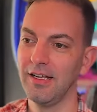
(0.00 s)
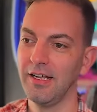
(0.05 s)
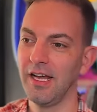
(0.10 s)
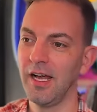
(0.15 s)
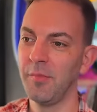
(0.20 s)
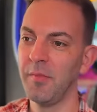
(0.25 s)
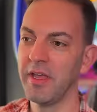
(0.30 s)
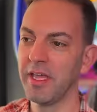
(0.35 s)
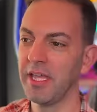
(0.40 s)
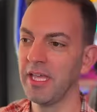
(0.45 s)

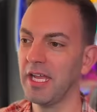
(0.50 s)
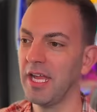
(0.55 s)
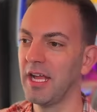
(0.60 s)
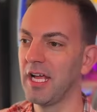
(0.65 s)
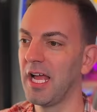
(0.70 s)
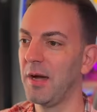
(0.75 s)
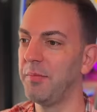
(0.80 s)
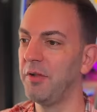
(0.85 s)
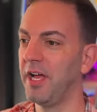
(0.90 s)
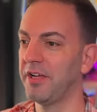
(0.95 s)
I'm making it a
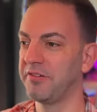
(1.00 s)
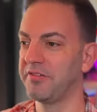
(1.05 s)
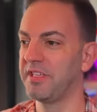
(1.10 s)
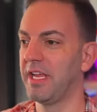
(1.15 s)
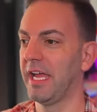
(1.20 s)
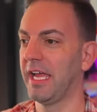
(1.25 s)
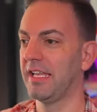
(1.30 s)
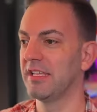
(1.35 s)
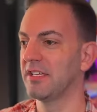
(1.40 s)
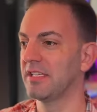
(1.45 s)
couple extra
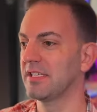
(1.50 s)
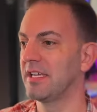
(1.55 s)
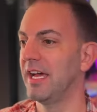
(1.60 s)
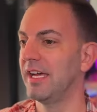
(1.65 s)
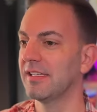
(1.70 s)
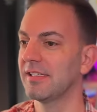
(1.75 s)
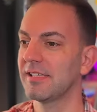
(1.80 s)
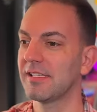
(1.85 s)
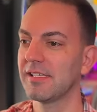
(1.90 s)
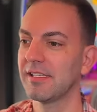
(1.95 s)
seconds just
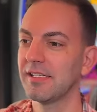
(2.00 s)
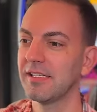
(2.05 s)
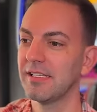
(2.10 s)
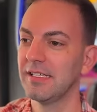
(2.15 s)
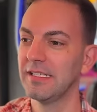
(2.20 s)
because.